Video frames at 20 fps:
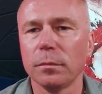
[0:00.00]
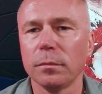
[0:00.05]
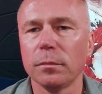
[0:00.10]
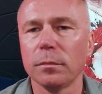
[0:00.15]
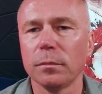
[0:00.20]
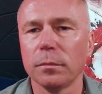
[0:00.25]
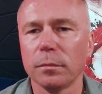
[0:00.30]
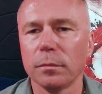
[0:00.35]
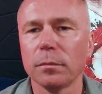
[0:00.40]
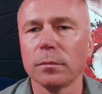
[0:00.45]

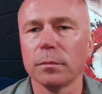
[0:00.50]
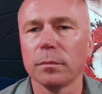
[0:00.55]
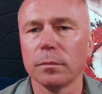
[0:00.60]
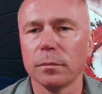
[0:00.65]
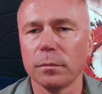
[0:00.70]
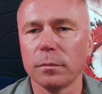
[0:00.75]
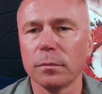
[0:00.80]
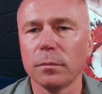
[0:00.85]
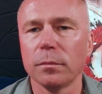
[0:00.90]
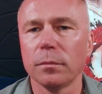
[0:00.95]

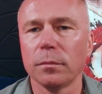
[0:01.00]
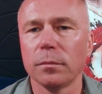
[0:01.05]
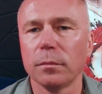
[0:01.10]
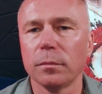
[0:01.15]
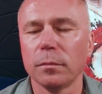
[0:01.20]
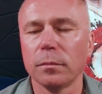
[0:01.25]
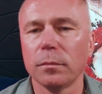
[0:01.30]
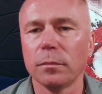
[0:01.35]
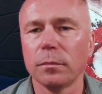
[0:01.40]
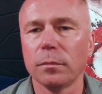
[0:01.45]

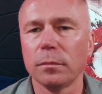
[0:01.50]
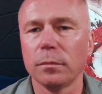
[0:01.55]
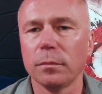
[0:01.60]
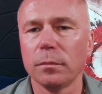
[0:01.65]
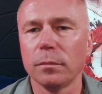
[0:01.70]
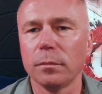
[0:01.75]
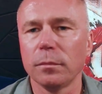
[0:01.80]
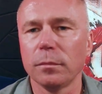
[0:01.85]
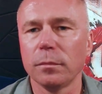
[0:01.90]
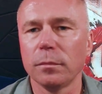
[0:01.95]

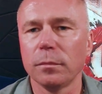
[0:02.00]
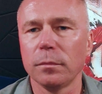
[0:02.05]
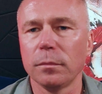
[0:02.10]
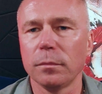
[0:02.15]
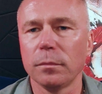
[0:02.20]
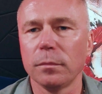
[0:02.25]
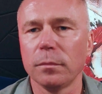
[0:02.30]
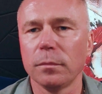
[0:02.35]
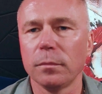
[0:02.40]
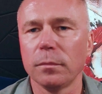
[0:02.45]

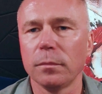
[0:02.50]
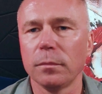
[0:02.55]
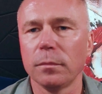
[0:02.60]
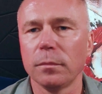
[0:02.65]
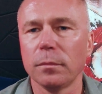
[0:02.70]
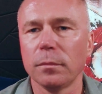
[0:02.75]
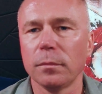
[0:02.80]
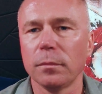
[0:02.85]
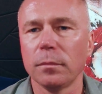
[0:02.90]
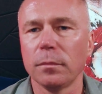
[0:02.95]

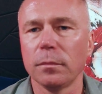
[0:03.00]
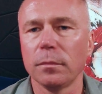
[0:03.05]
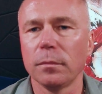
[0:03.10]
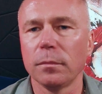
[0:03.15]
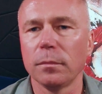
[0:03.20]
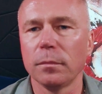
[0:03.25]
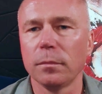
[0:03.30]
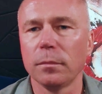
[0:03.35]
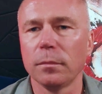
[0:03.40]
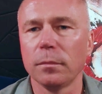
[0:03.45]

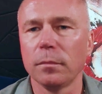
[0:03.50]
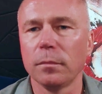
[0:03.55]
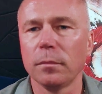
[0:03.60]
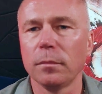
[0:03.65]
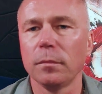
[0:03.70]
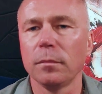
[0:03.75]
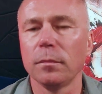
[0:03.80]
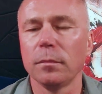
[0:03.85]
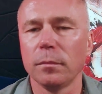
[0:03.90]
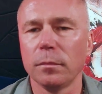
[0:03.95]

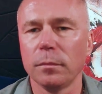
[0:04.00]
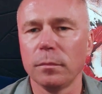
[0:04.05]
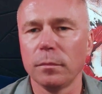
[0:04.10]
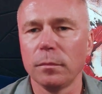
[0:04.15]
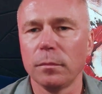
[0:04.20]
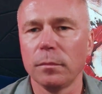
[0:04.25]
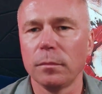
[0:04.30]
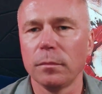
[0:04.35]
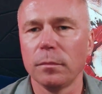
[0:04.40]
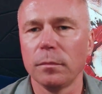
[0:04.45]

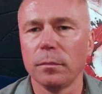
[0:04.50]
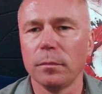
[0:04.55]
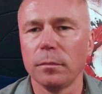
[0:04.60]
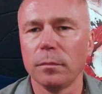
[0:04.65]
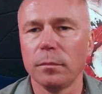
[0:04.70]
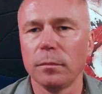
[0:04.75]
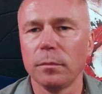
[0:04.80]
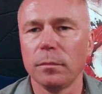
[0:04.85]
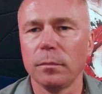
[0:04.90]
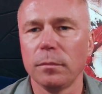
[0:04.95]

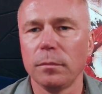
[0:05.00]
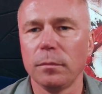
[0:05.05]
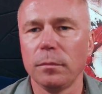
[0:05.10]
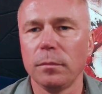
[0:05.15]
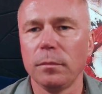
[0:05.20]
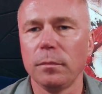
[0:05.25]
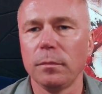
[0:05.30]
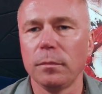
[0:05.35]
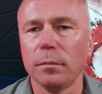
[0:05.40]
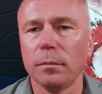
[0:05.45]

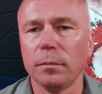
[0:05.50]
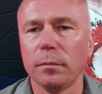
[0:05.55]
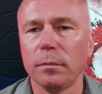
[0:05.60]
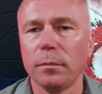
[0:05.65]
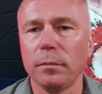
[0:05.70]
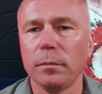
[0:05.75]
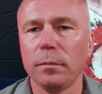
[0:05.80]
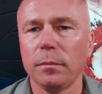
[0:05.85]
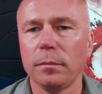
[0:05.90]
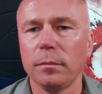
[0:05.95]

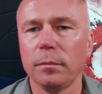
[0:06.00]
[no speech]